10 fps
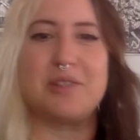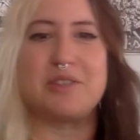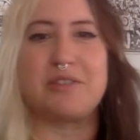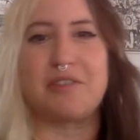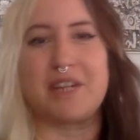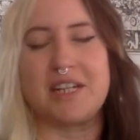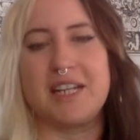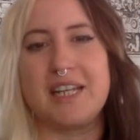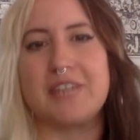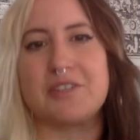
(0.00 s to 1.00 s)
different
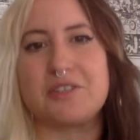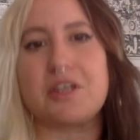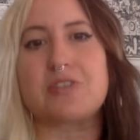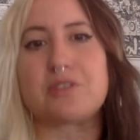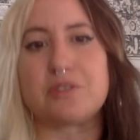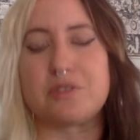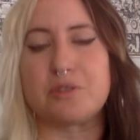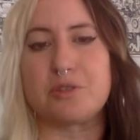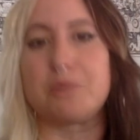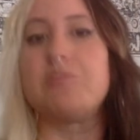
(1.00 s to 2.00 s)
intersectional
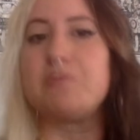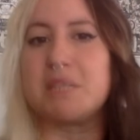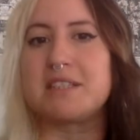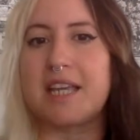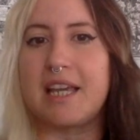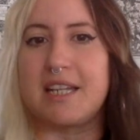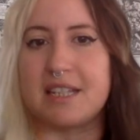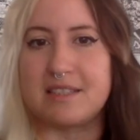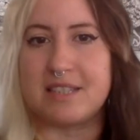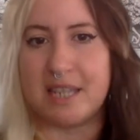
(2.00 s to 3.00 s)
social movements
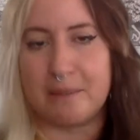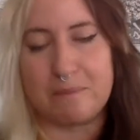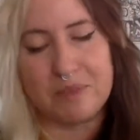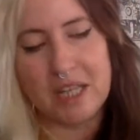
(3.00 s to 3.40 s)
gaining steam.